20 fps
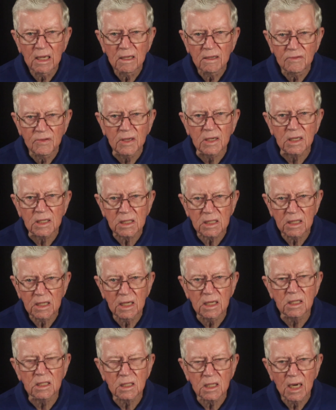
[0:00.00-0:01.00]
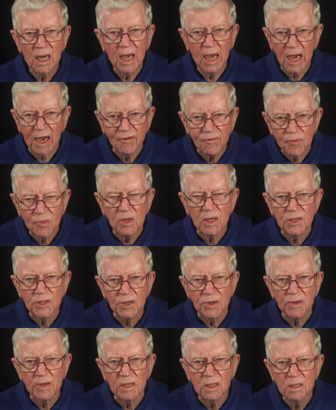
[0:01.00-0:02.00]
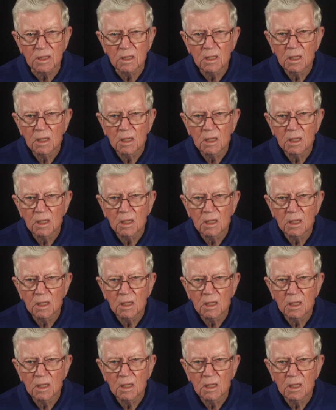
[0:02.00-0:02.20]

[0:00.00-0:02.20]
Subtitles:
this, his half-brother.